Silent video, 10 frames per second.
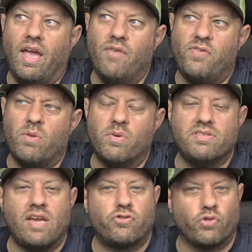If it
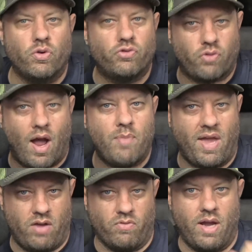was a true tri
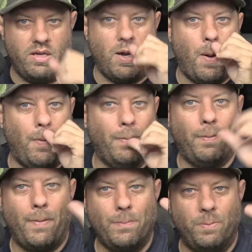band radio
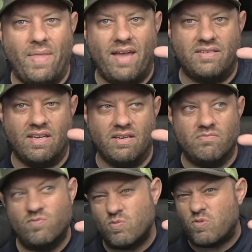that
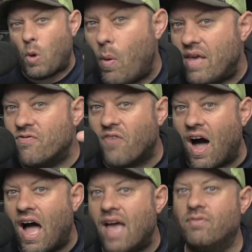did
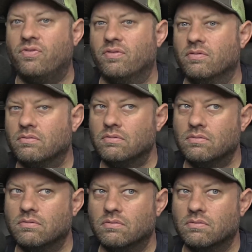25,
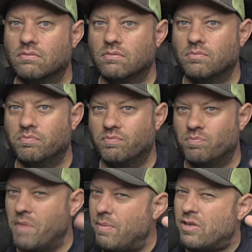
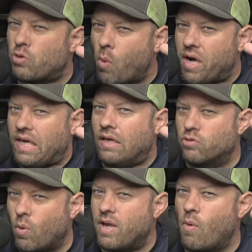maybe 20,
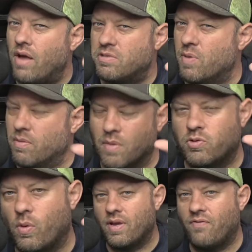20 watts
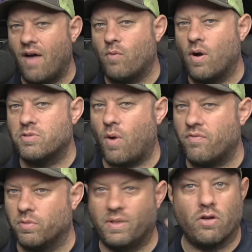minimum, 25 watts
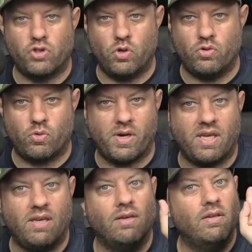preferably on
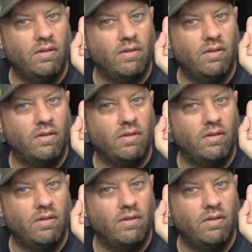220,